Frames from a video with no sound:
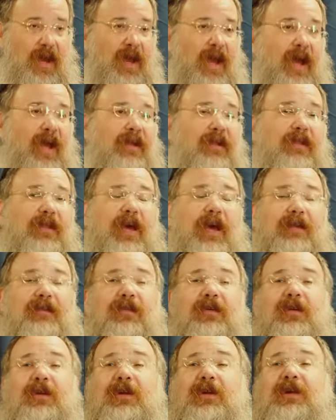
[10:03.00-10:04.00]
and
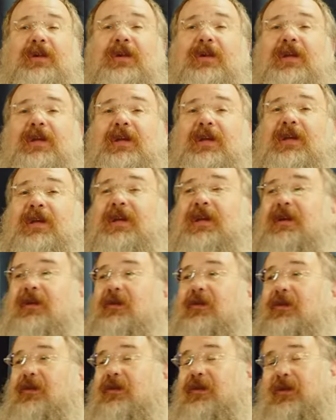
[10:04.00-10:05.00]
that
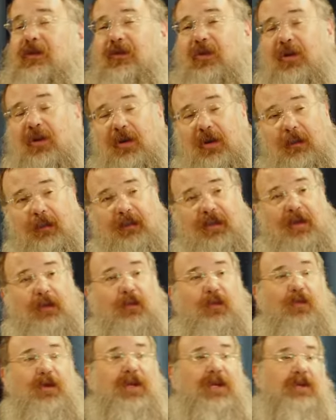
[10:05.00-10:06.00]
the term that
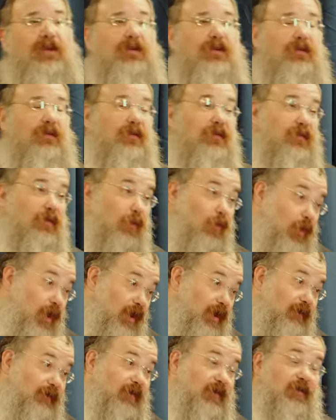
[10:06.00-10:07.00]
we use, or
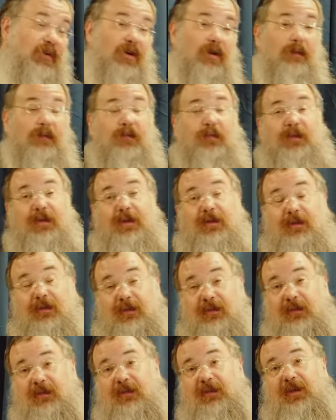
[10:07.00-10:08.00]
one of the terms we
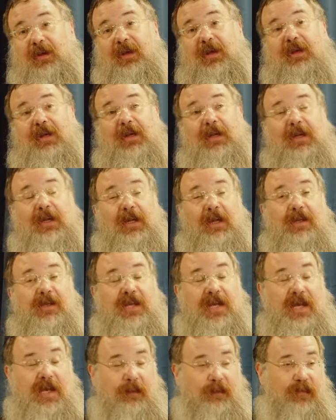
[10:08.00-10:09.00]
use in
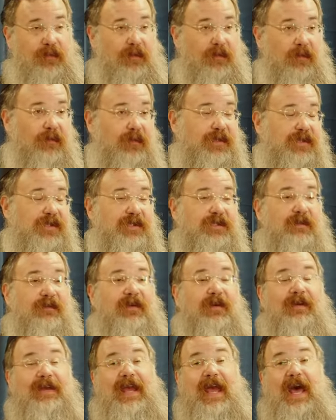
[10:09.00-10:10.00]
Hebrew, which is a
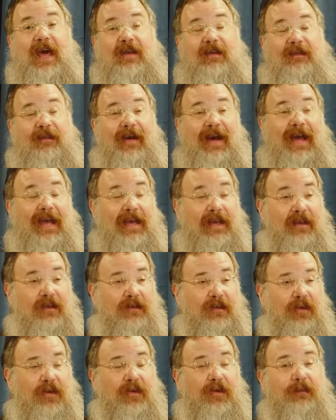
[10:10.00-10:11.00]
very edifying
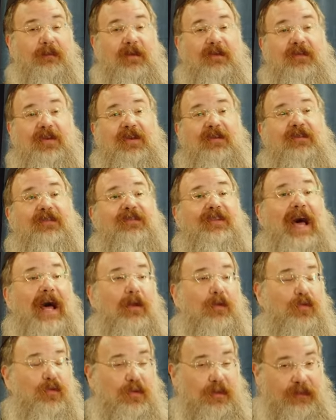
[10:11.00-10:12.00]
term, is
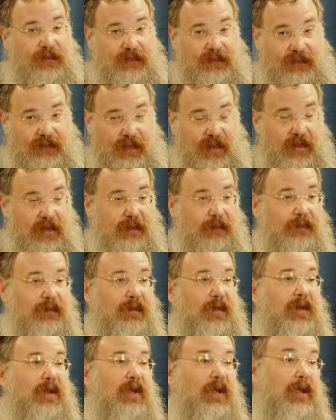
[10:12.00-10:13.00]
histalkus.
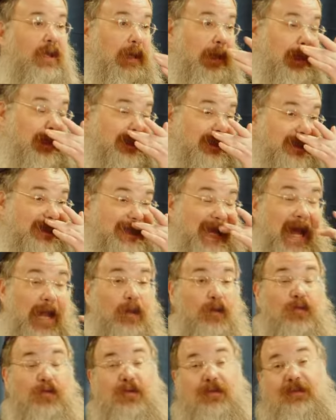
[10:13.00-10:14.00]

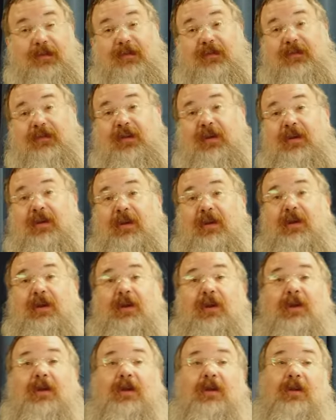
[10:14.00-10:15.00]
Histalkus,
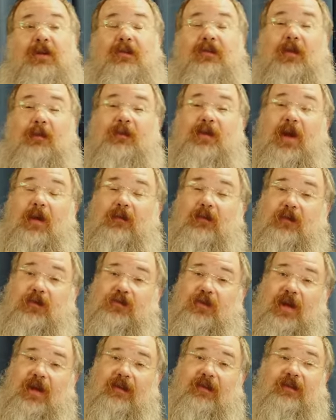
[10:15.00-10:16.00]
sometimes we
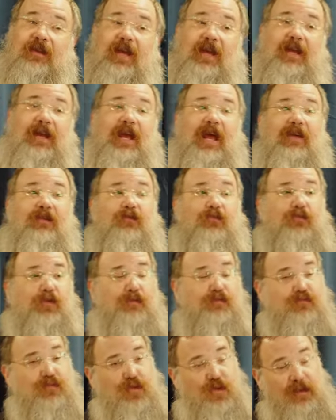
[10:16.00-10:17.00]
translate it as
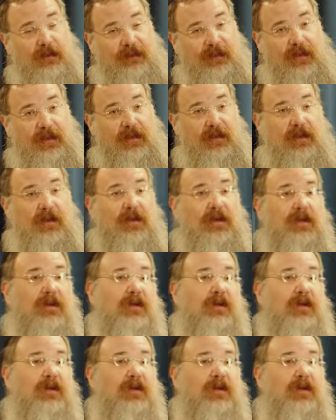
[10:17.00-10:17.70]
removal,